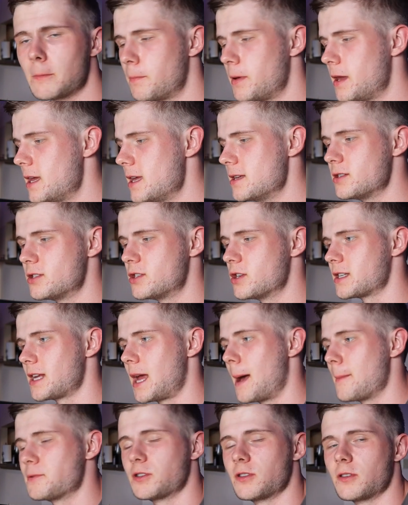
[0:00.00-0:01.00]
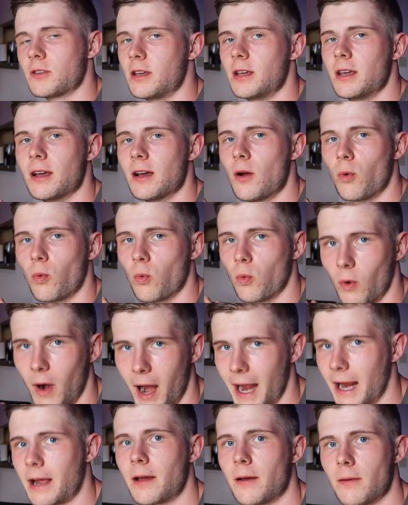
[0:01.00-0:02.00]
peas just absolutely
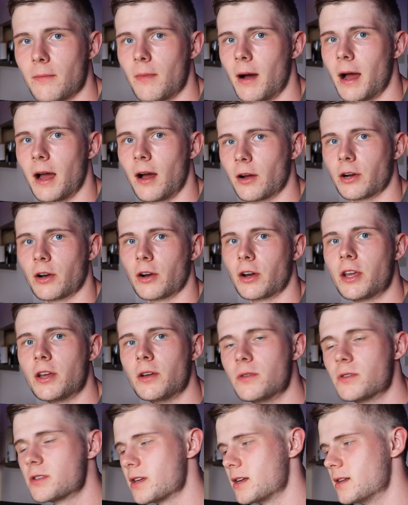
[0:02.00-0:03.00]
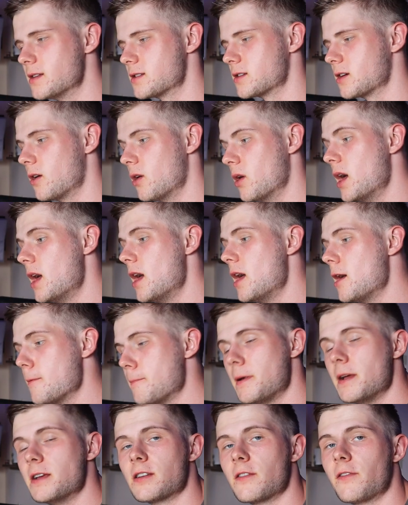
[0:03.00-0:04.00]
wreck my hunger cues, and so
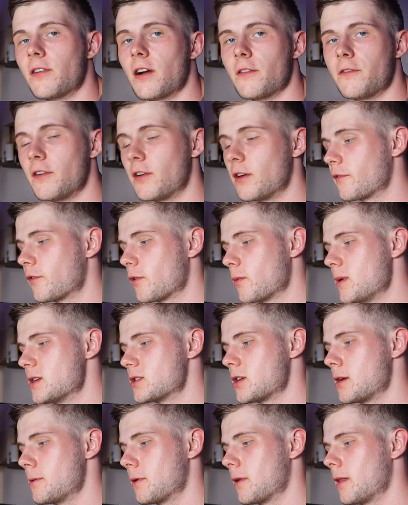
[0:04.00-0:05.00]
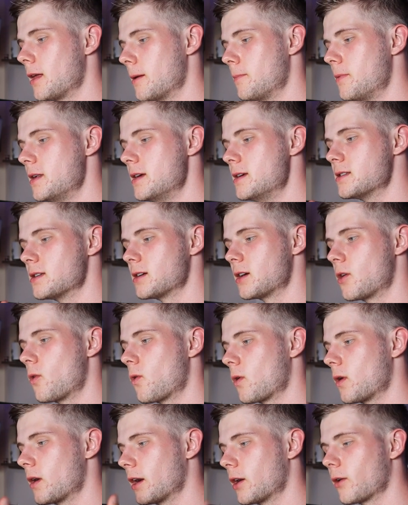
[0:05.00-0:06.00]
peas are very filling for me, so I put a lot of peas and
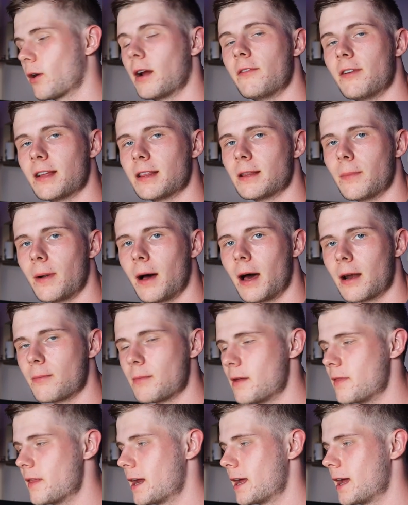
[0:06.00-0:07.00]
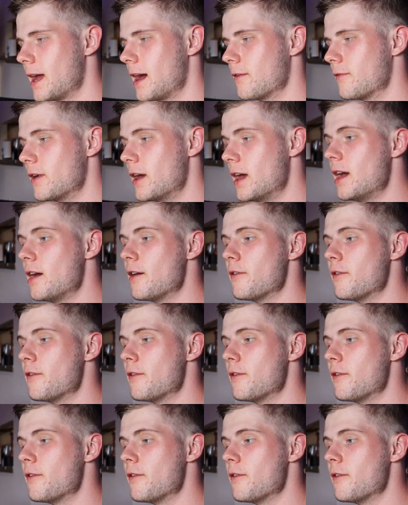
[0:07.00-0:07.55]
corn and gravy at the bottom, and then I have